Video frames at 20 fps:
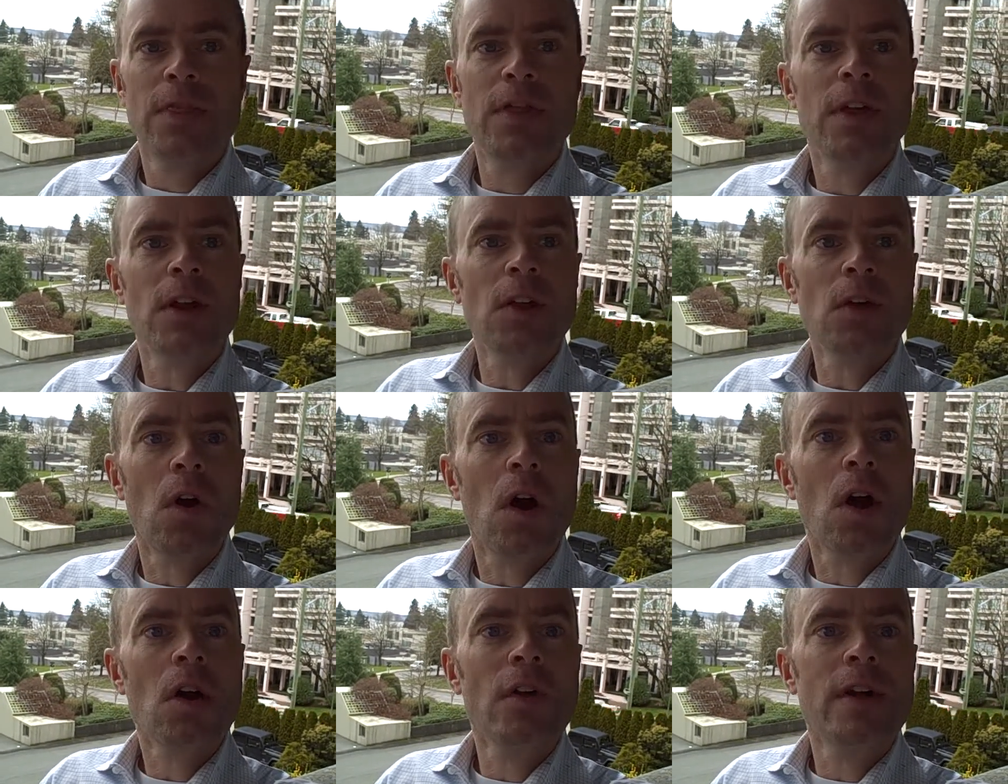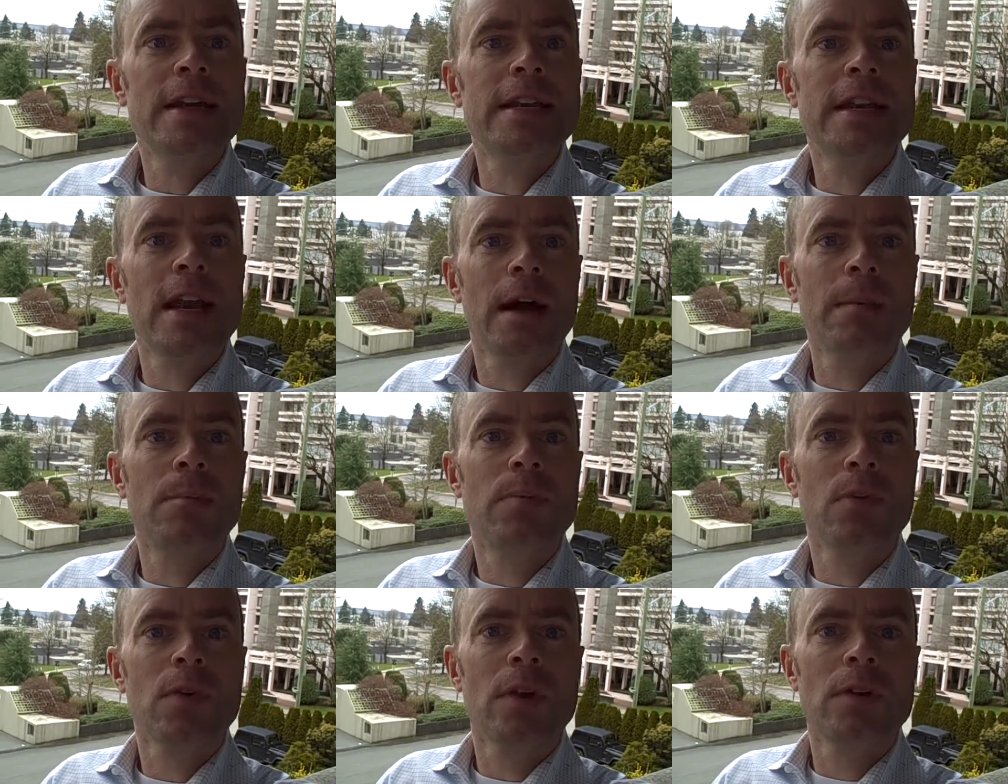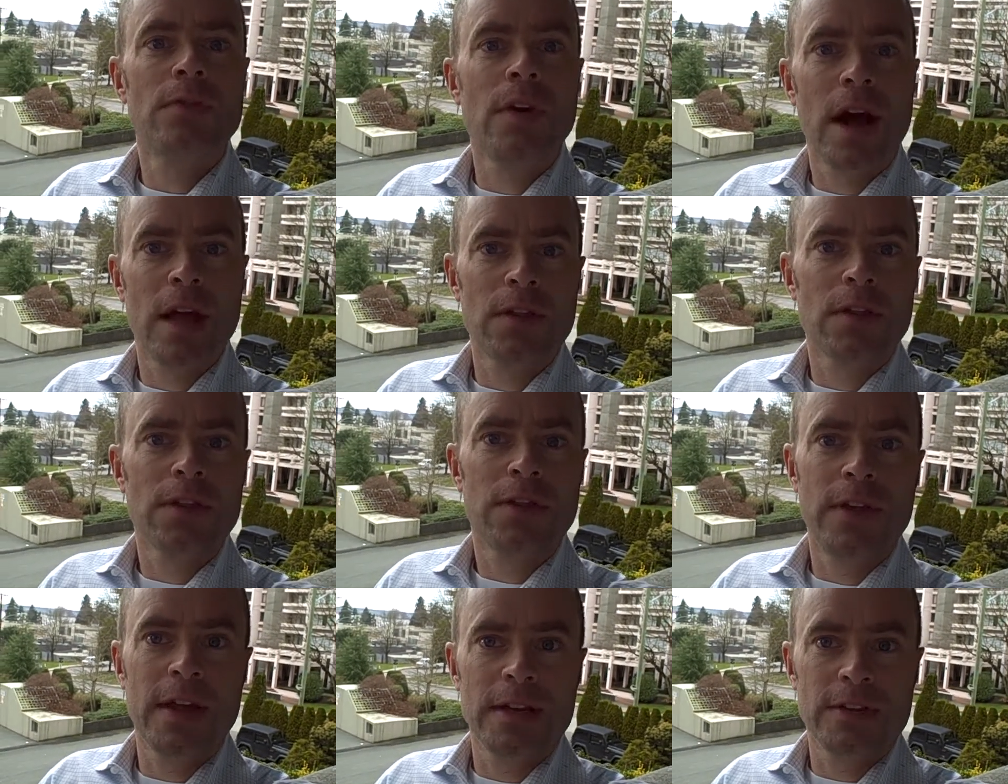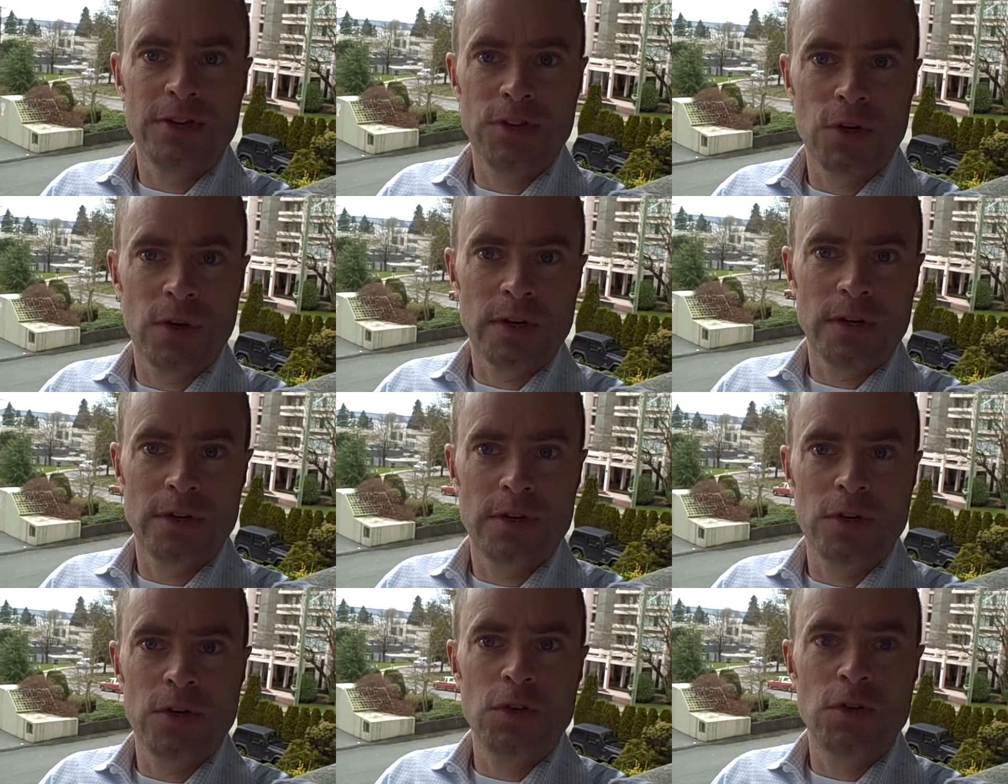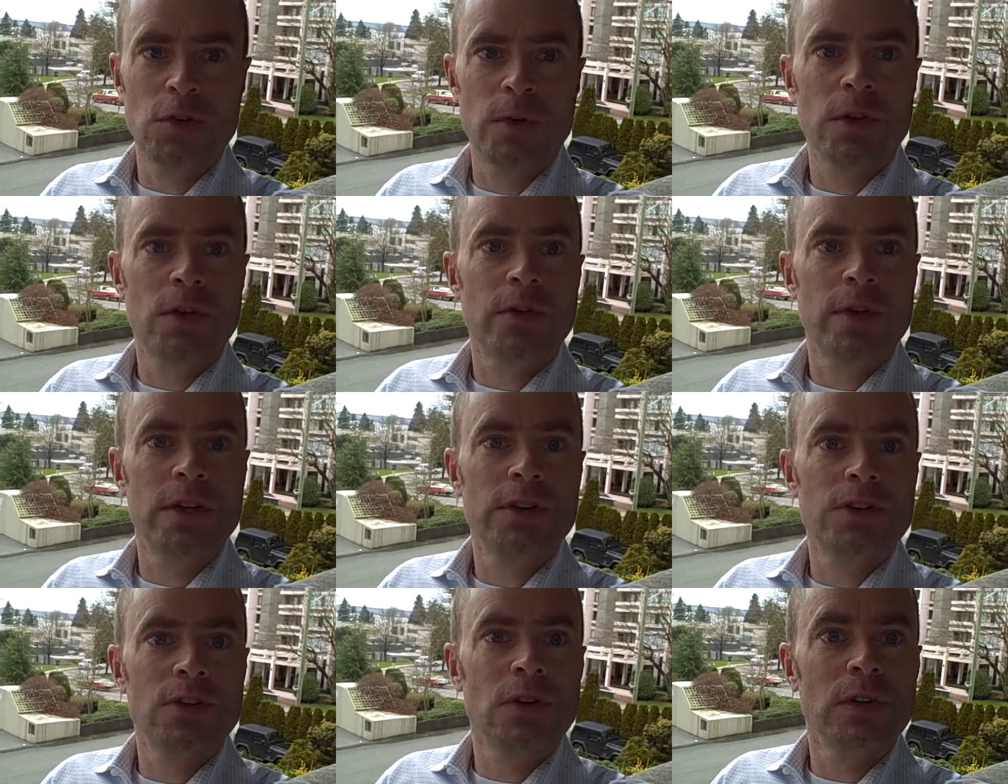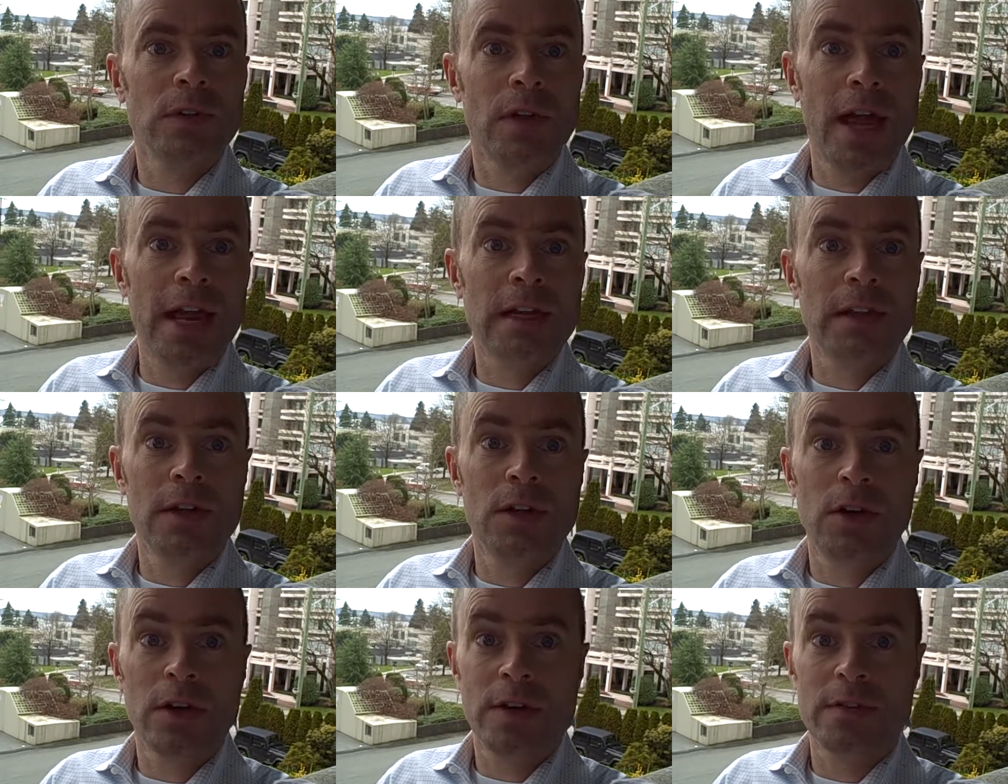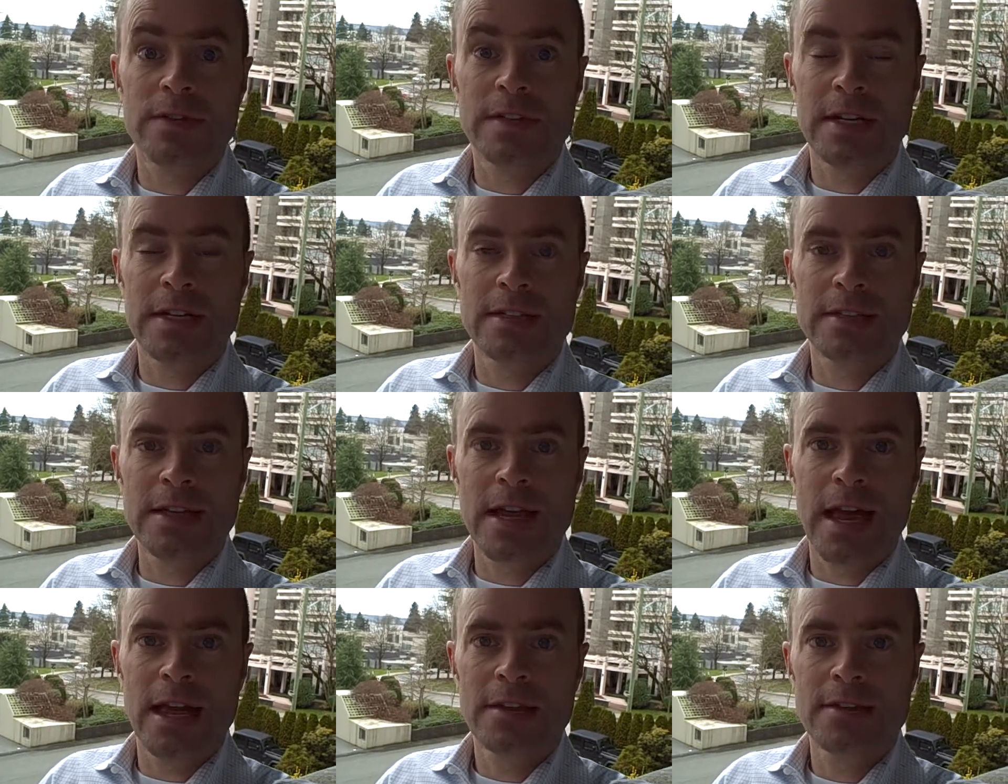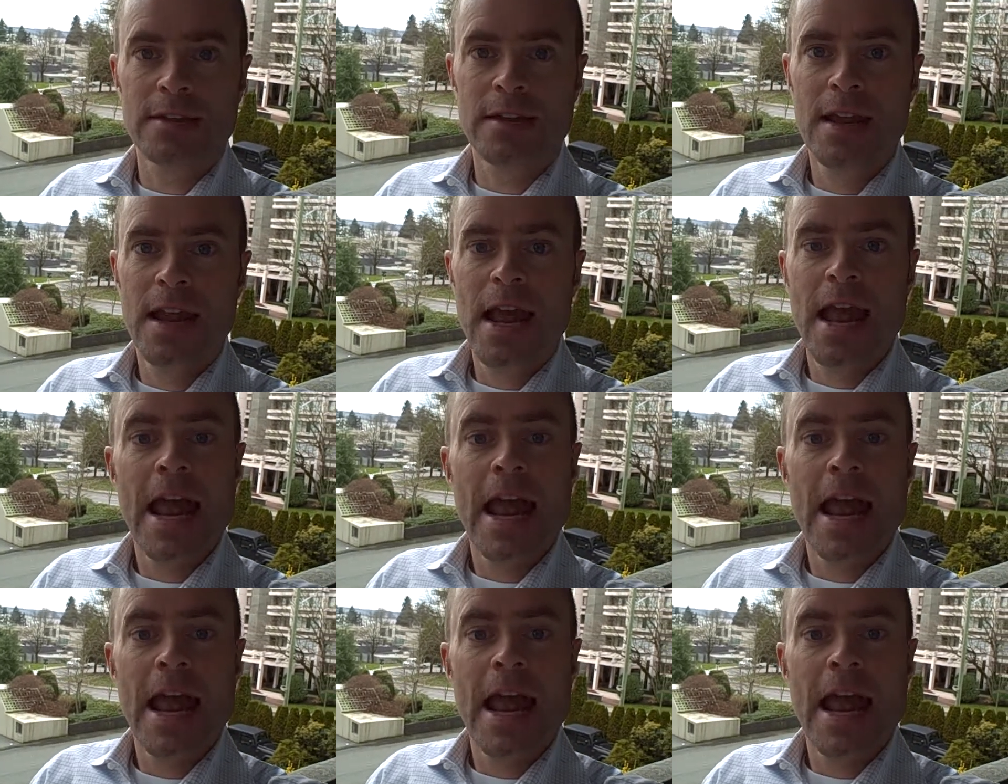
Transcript: There are a number of other things you can do to increase your likelihood of success,